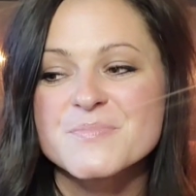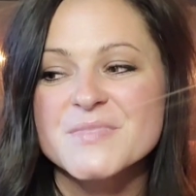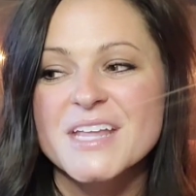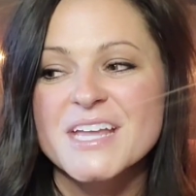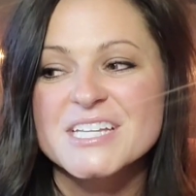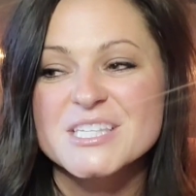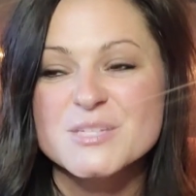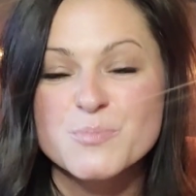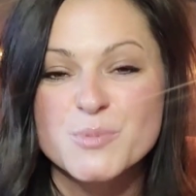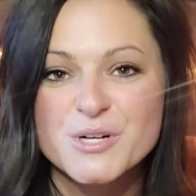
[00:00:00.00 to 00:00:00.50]

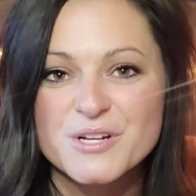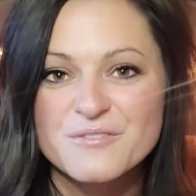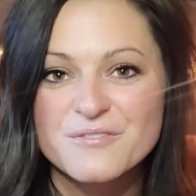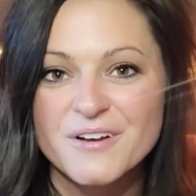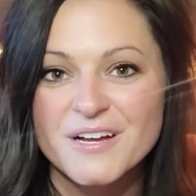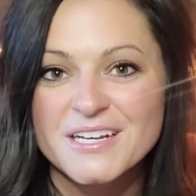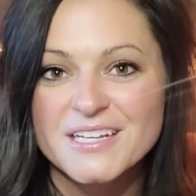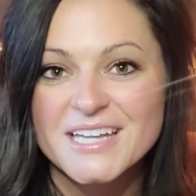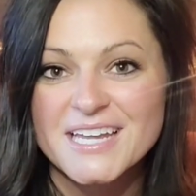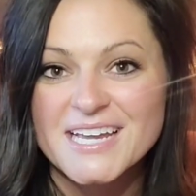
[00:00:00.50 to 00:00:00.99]
It's pretty
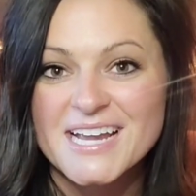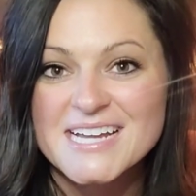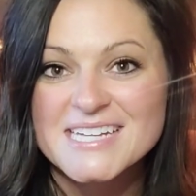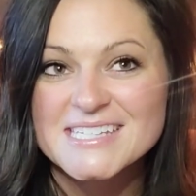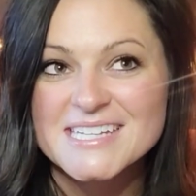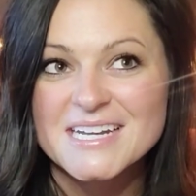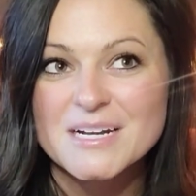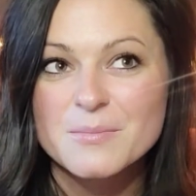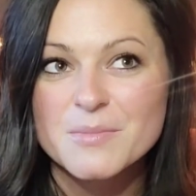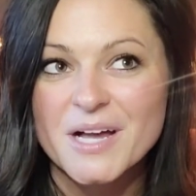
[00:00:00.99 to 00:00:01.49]
fun. Like I
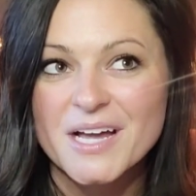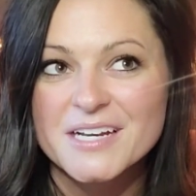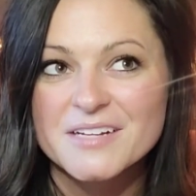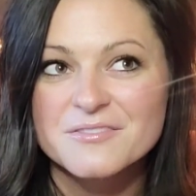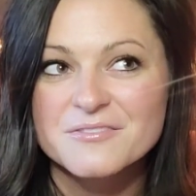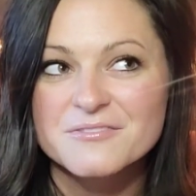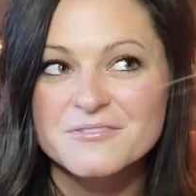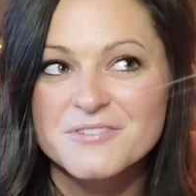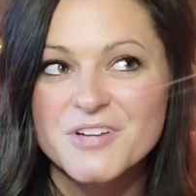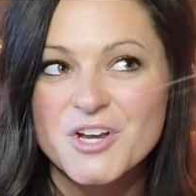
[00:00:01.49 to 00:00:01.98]
said, I'm kind
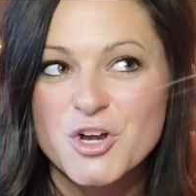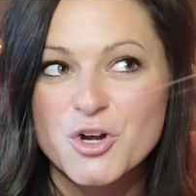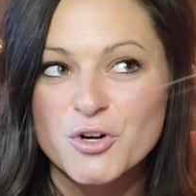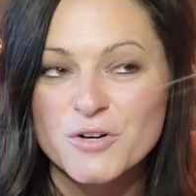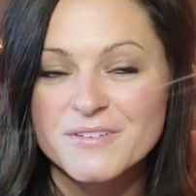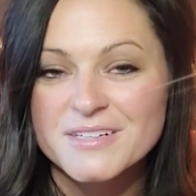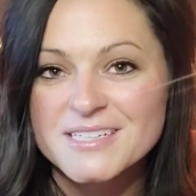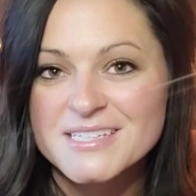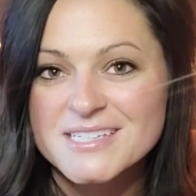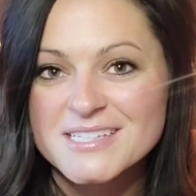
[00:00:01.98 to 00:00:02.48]
of
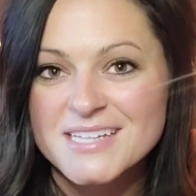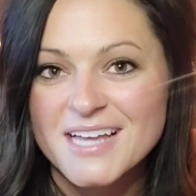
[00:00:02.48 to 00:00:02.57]
nervous.